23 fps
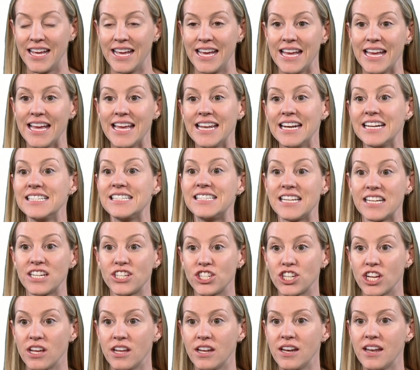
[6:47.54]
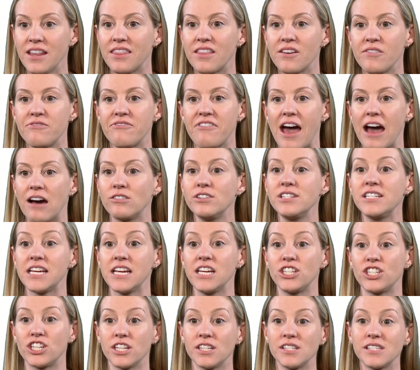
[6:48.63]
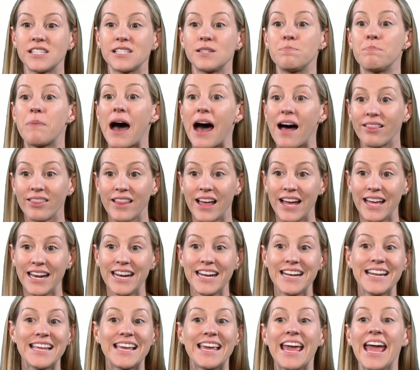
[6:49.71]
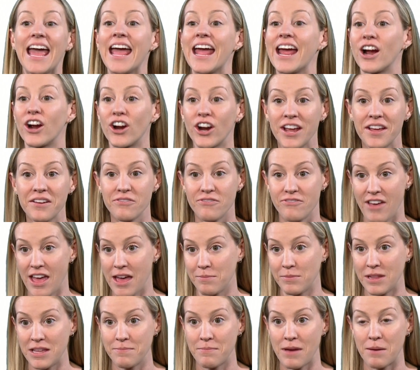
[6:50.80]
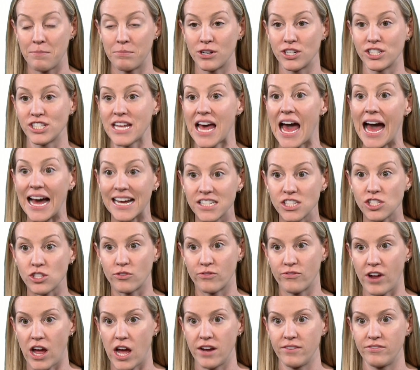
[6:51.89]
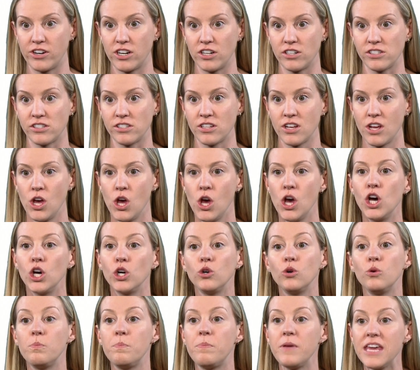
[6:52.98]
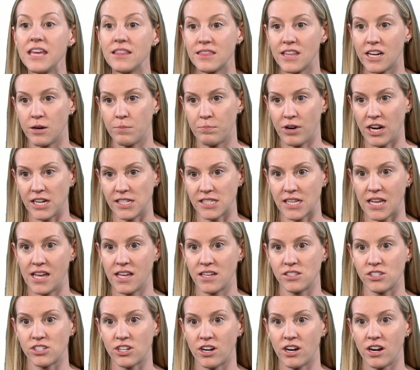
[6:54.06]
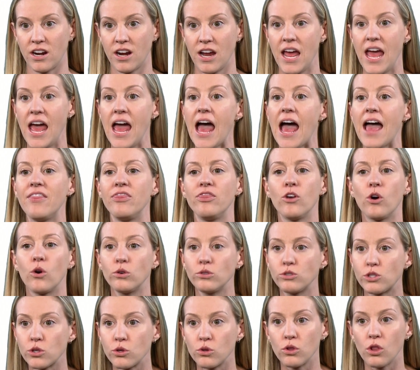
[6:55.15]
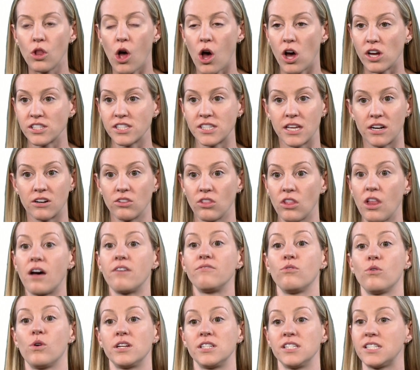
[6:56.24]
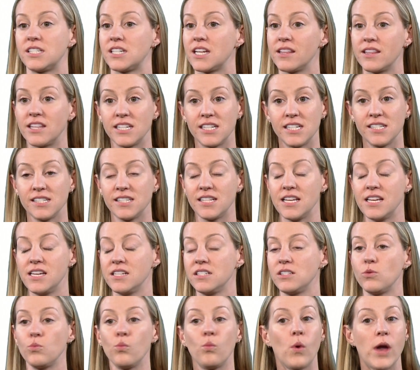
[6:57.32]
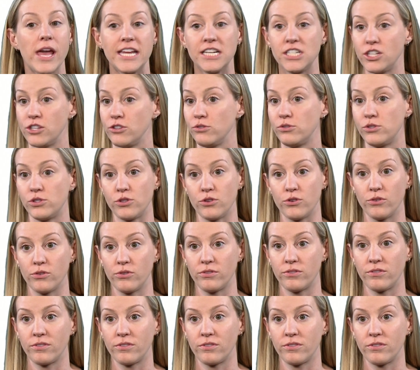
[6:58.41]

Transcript: In addition, the foundation spotlighted caring family members as survivors who beat their breast cancer and those who lost their loved ones to the disease way too soon.